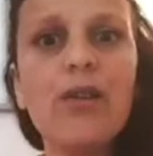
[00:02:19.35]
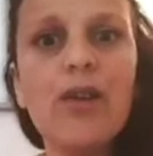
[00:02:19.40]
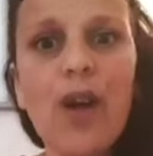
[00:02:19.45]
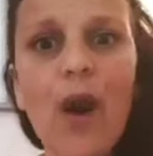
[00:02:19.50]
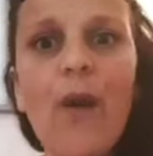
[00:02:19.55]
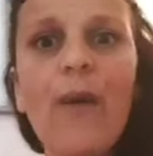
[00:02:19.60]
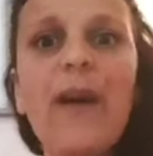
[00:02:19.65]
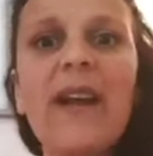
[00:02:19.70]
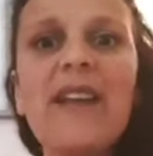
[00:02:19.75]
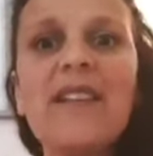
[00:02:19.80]

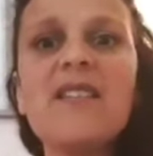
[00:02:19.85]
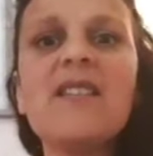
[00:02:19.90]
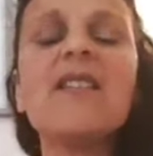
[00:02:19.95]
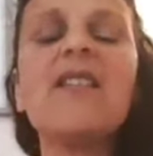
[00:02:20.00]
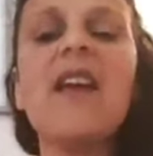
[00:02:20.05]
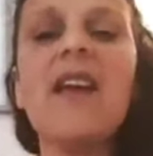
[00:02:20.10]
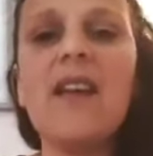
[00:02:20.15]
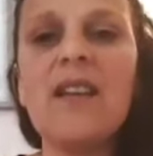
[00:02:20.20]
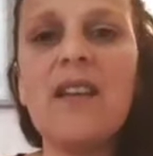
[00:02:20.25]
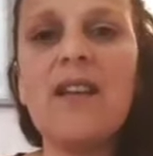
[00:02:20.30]
go into
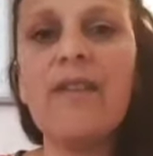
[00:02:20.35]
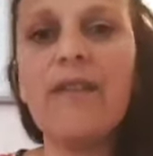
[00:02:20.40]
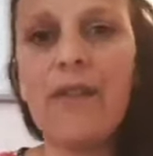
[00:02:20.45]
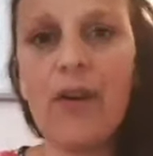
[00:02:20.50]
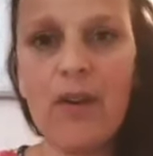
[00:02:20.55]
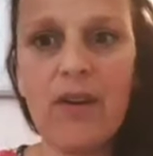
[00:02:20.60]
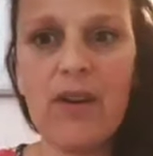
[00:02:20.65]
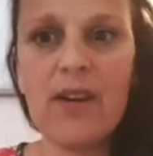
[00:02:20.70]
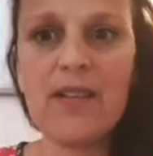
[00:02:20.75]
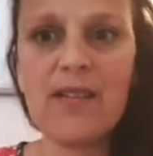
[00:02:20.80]
the inner
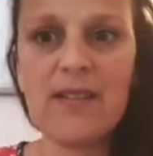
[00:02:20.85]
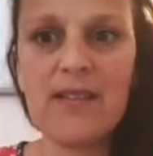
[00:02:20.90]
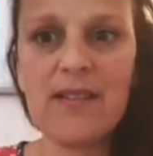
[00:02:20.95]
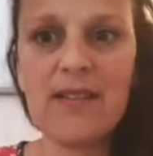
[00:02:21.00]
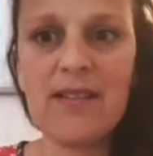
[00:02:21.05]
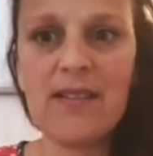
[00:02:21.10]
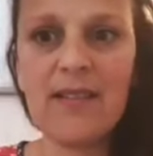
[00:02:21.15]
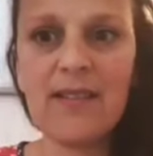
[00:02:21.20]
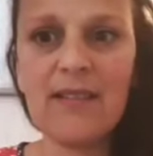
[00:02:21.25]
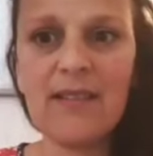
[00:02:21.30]

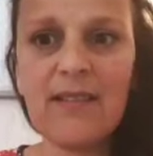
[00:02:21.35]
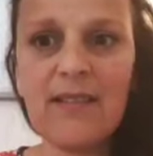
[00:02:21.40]
forest.